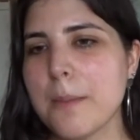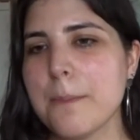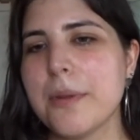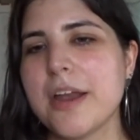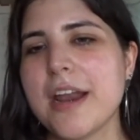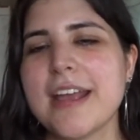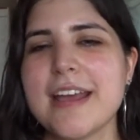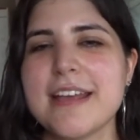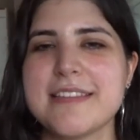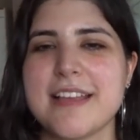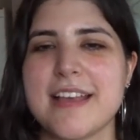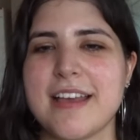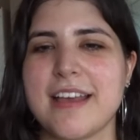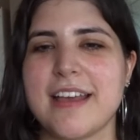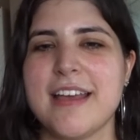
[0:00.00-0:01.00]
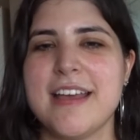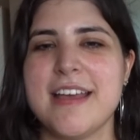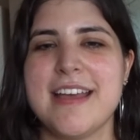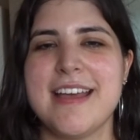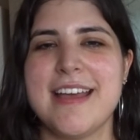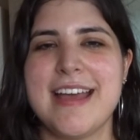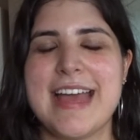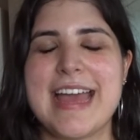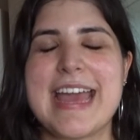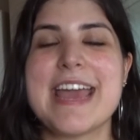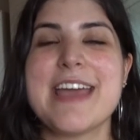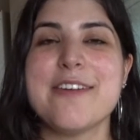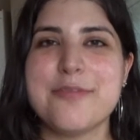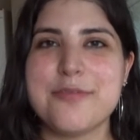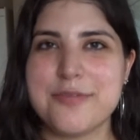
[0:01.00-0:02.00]
but I guess like
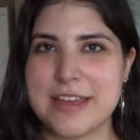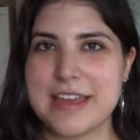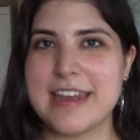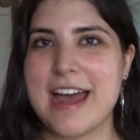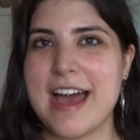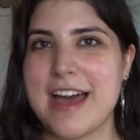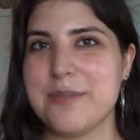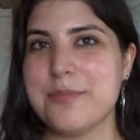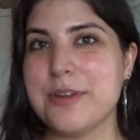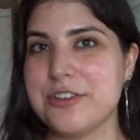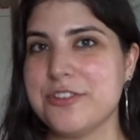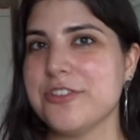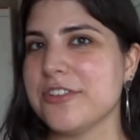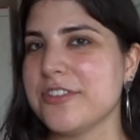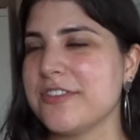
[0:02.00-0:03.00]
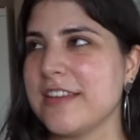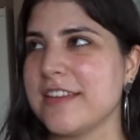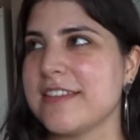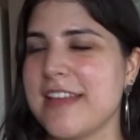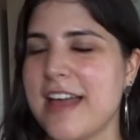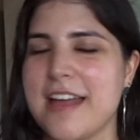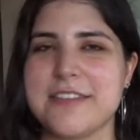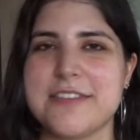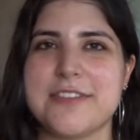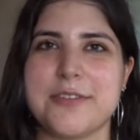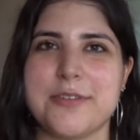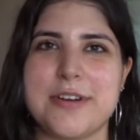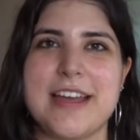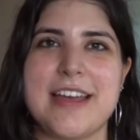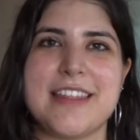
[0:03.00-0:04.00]
if it had been just a sad
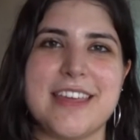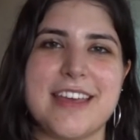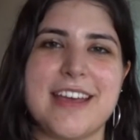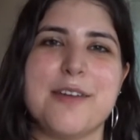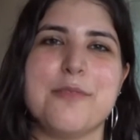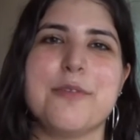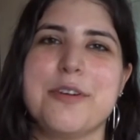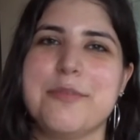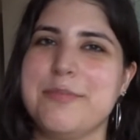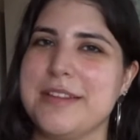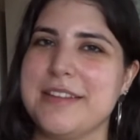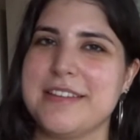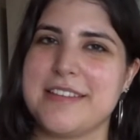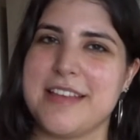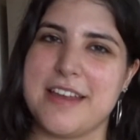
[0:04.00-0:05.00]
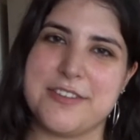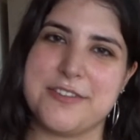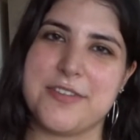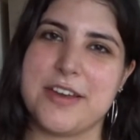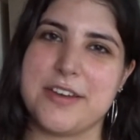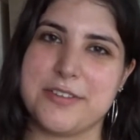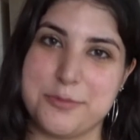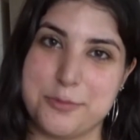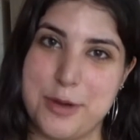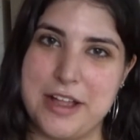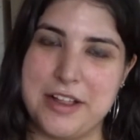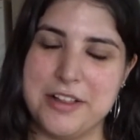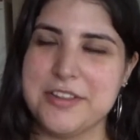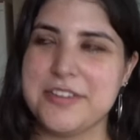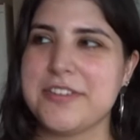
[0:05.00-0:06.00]
story I think I would have been dissatisfied as
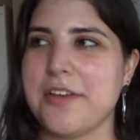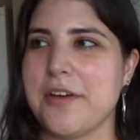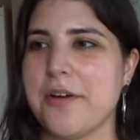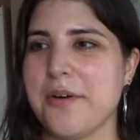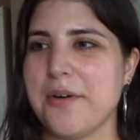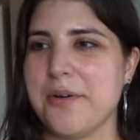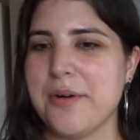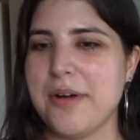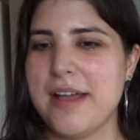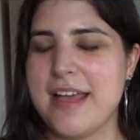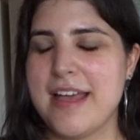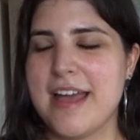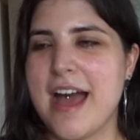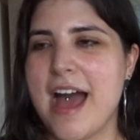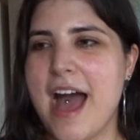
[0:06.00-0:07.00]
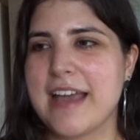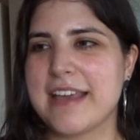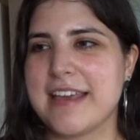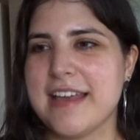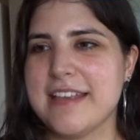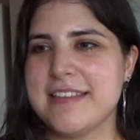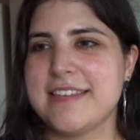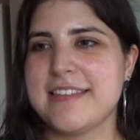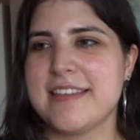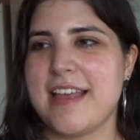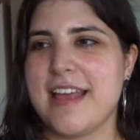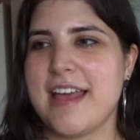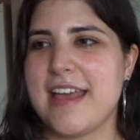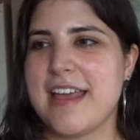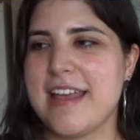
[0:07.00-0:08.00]
well so I guess
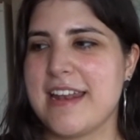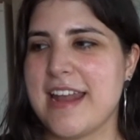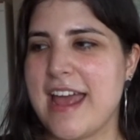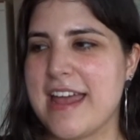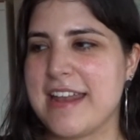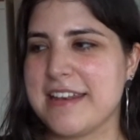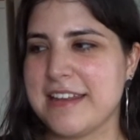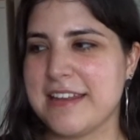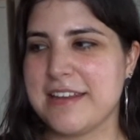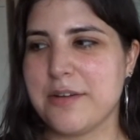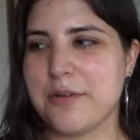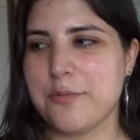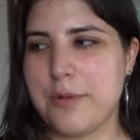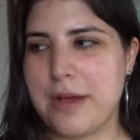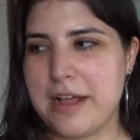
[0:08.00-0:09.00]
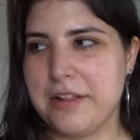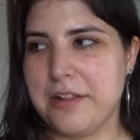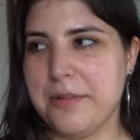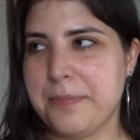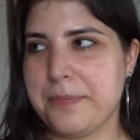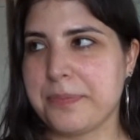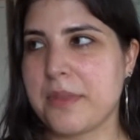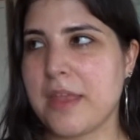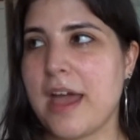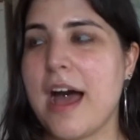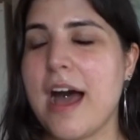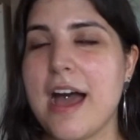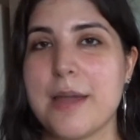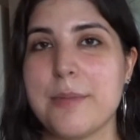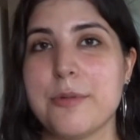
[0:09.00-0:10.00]
it ended well
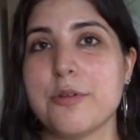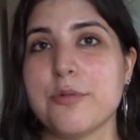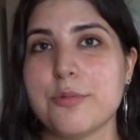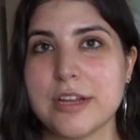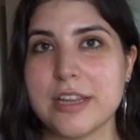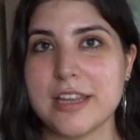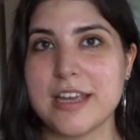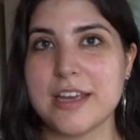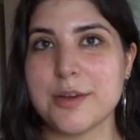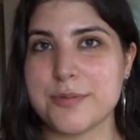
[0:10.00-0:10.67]
I'm really